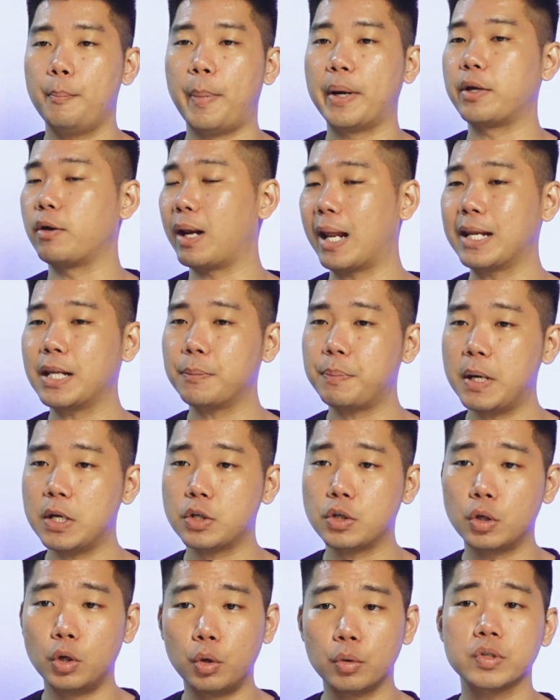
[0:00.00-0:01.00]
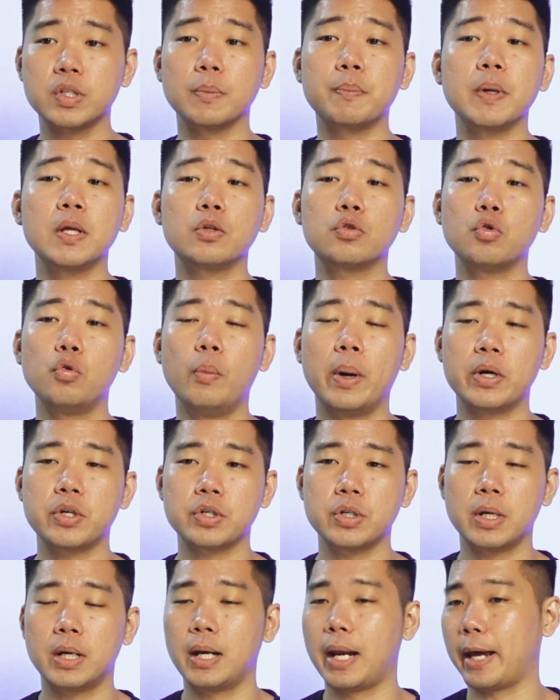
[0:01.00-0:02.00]
but your landing page looks a bit too
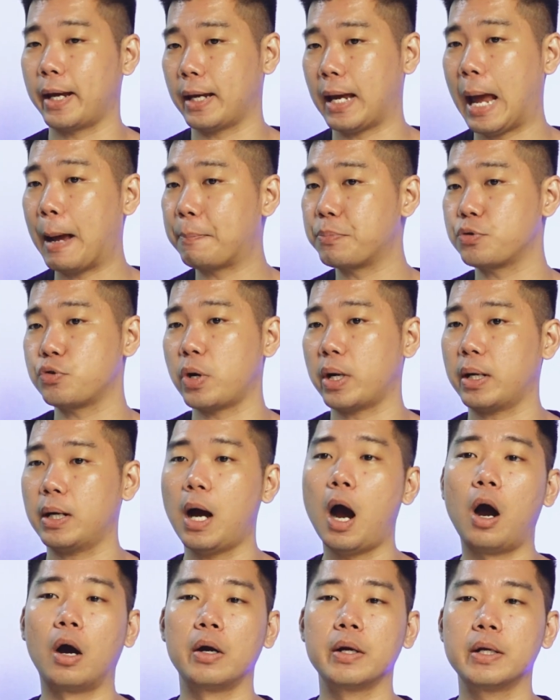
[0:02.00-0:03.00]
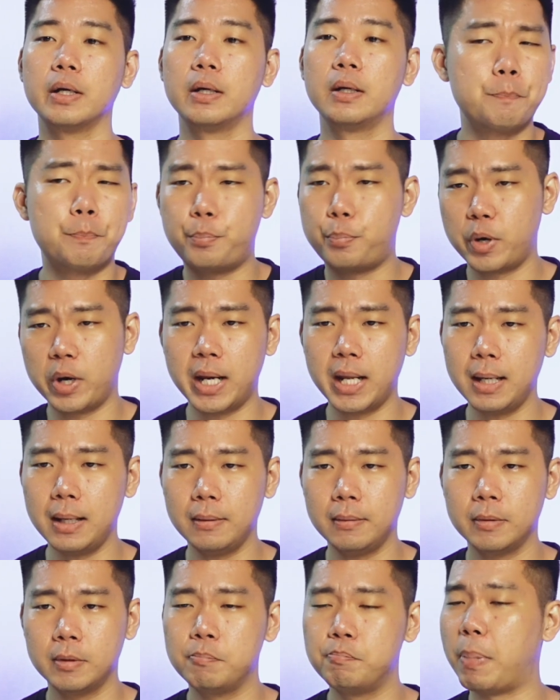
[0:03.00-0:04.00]
much like abstract art. Pretty,
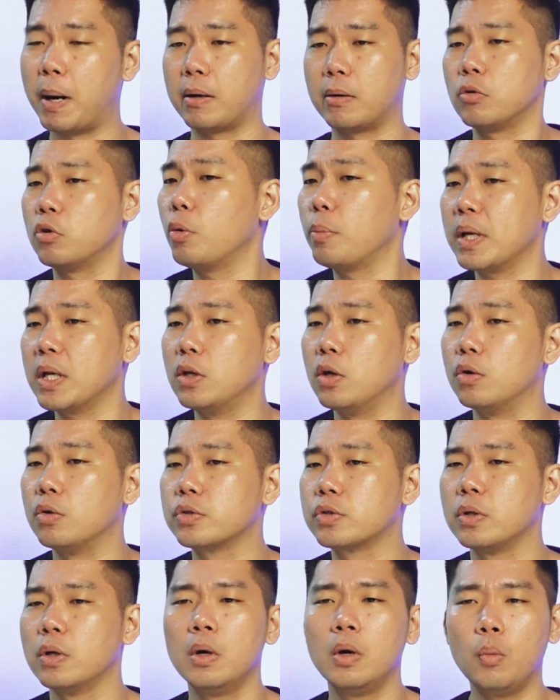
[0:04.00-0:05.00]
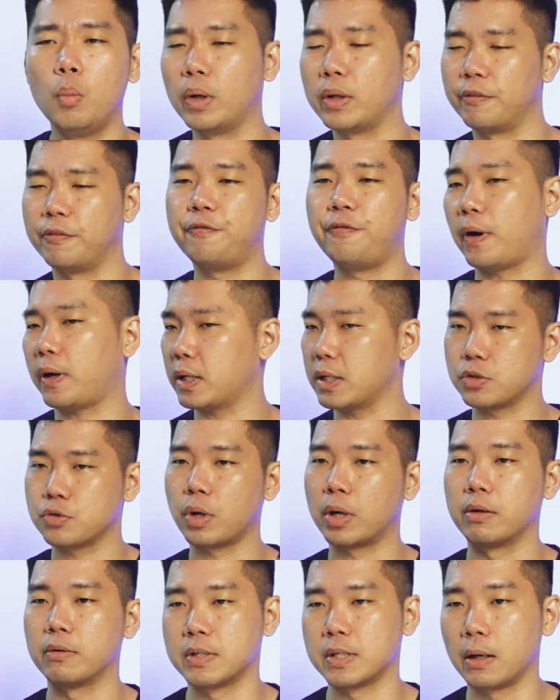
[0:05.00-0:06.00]
but nobody knows what the it's
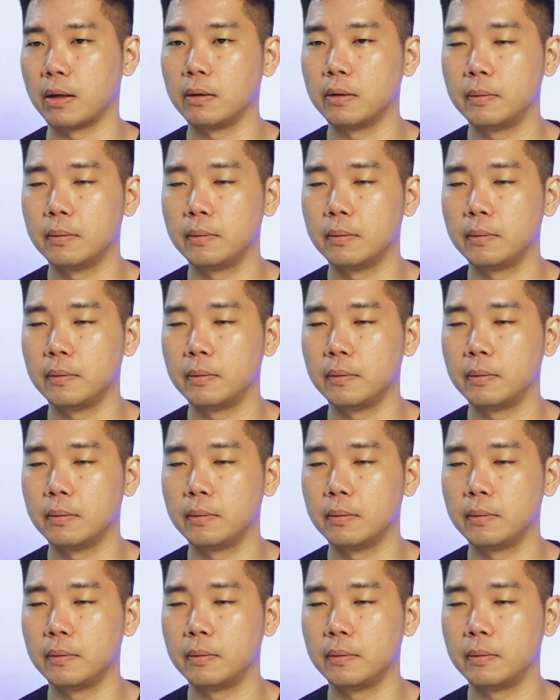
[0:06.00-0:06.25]
trying to sell.